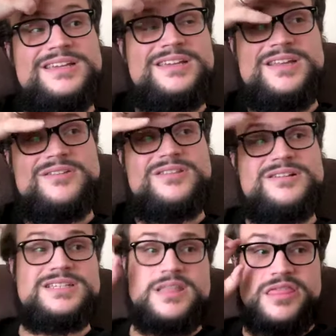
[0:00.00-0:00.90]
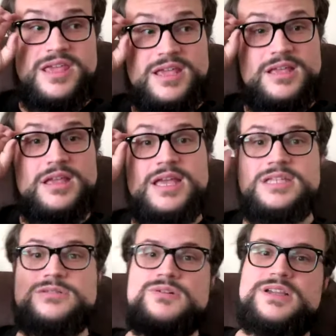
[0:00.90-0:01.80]
you know, there is a thing
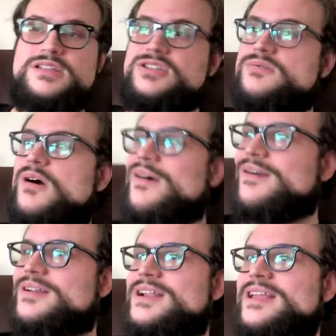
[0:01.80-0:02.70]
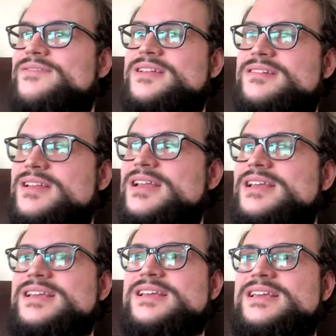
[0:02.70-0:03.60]
as working too hard, and even
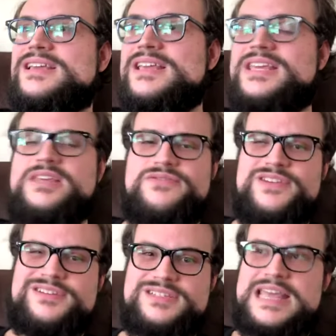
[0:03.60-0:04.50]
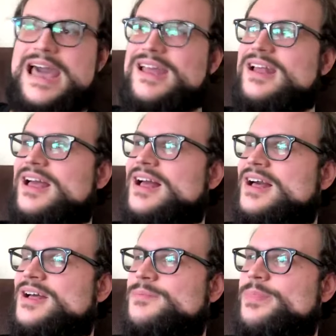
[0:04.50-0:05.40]
he feels that.
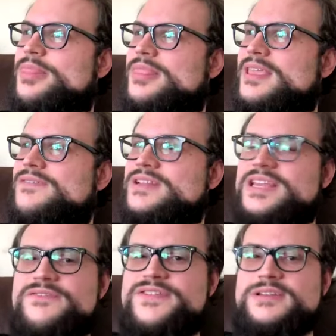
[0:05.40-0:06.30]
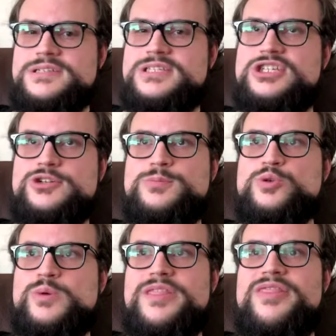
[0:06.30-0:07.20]
Um, even he feels
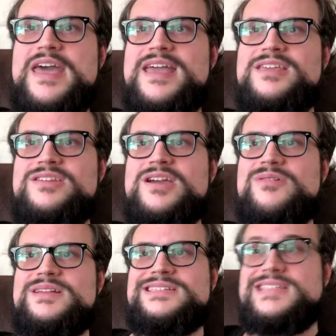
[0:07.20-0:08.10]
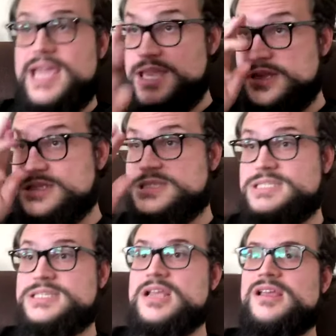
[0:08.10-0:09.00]
duped with that. You know,
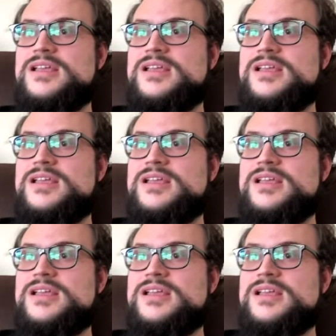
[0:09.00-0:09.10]
intense.